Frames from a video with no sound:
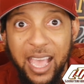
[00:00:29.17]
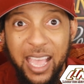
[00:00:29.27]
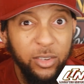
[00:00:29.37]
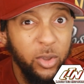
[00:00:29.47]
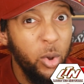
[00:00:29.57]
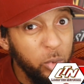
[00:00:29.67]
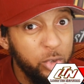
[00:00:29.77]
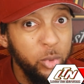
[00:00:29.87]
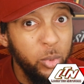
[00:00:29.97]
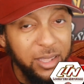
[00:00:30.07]
I told
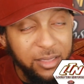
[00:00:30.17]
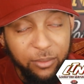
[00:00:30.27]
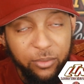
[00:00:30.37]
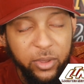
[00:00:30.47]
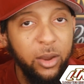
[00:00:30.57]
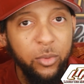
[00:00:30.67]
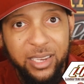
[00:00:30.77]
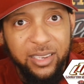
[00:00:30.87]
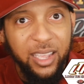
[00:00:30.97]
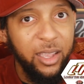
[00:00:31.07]
you at the
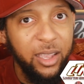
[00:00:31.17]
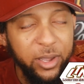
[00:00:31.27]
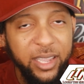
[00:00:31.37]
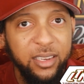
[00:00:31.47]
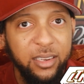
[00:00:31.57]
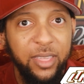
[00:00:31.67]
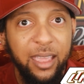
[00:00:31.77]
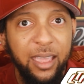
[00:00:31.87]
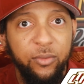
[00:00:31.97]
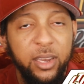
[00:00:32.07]
very tail end of
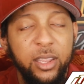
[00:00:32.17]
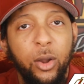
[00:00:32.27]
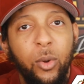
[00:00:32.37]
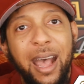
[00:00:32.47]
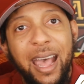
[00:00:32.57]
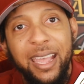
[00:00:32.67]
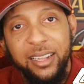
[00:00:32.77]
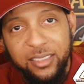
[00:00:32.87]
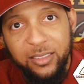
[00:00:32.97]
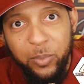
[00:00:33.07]
that video, I
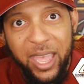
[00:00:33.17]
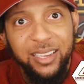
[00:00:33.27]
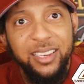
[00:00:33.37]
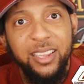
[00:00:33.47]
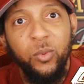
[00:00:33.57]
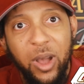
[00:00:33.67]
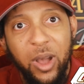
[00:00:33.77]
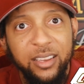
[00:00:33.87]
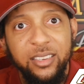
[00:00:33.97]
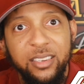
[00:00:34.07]
expected
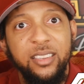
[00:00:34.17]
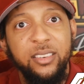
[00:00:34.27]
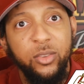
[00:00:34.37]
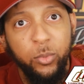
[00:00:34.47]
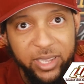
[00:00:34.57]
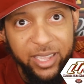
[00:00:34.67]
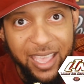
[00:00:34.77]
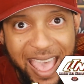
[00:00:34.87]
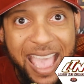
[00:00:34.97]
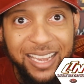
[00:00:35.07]
Washington to be
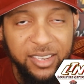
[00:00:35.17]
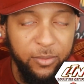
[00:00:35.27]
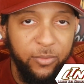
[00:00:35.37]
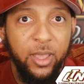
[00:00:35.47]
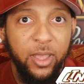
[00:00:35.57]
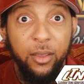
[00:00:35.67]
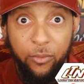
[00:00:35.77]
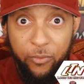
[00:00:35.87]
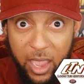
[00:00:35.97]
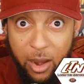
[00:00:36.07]
active,
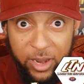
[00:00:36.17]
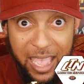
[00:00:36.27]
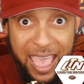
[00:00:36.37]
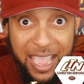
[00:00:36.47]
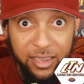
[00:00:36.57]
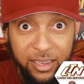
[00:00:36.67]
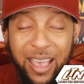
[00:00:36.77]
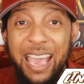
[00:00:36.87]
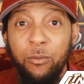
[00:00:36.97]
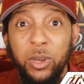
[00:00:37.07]
very active.
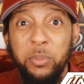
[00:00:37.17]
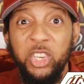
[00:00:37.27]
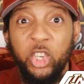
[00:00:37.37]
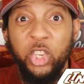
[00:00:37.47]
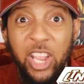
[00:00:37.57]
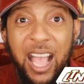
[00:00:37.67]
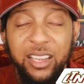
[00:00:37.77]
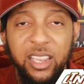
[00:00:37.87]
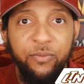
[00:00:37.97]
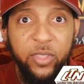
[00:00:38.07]
I would be
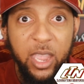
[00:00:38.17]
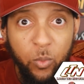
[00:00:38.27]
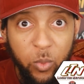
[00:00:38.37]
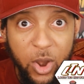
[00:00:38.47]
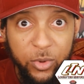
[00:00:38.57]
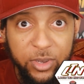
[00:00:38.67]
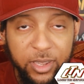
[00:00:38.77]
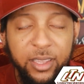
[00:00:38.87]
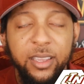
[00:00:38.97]
shocked if they weren't.